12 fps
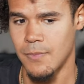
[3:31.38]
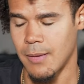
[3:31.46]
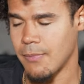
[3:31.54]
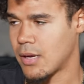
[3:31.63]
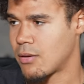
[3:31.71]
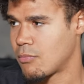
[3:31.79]

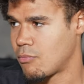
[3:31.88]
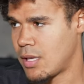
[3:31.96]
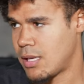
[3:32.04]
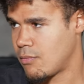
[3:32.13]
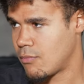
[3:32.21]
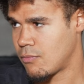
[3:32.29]
I'm like,
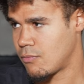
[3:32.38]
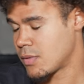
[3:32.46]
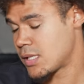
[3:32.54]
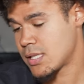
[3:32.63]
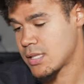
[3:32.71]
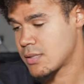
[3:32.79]
we
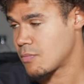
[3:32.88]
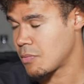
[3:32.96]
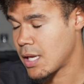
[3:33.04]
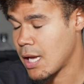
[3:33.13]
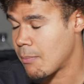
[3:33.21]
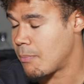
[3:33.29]

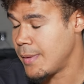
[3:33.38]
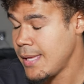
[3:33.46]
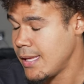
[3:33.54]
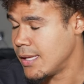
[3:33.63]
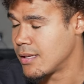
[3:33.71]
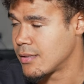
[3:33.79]
got beat.